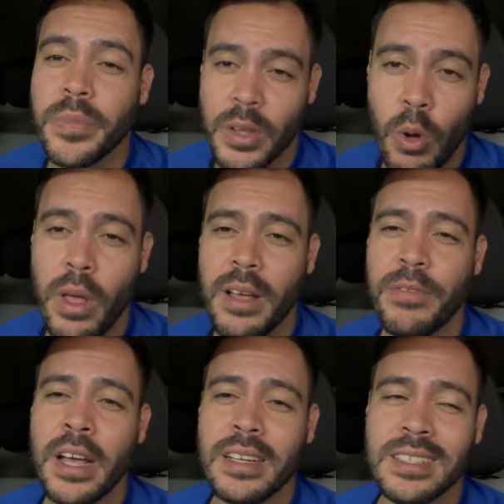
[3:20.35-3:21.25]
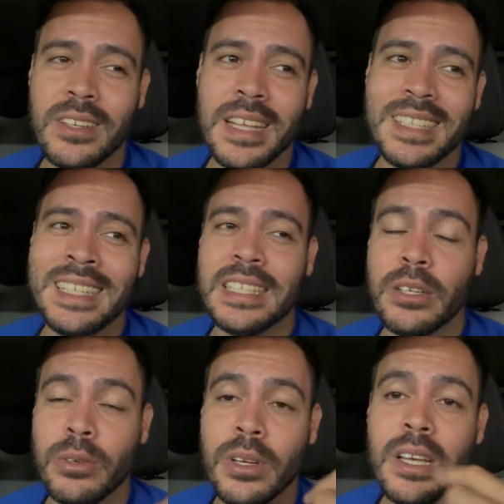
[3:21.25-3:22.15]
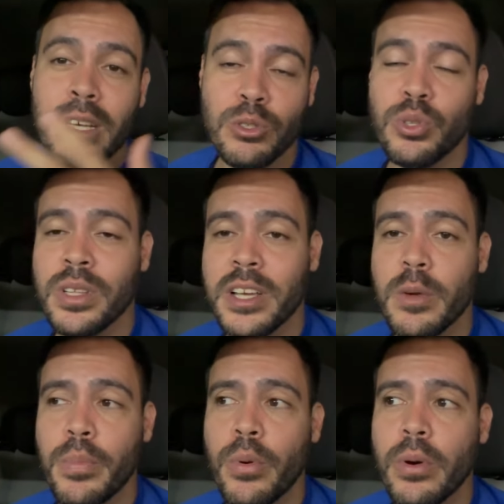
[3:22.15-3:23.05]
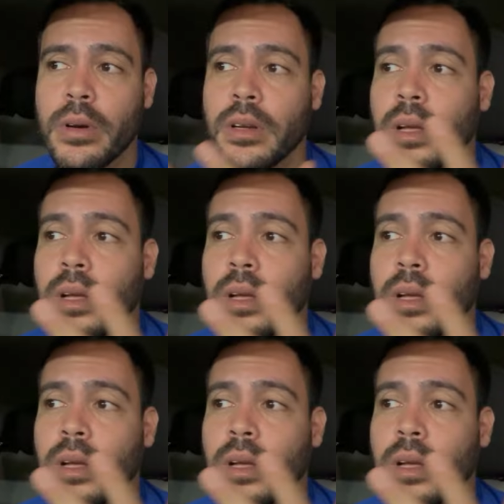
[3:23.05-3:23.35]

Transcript: Oh, I forgot to tell you that detail. It was to the airport.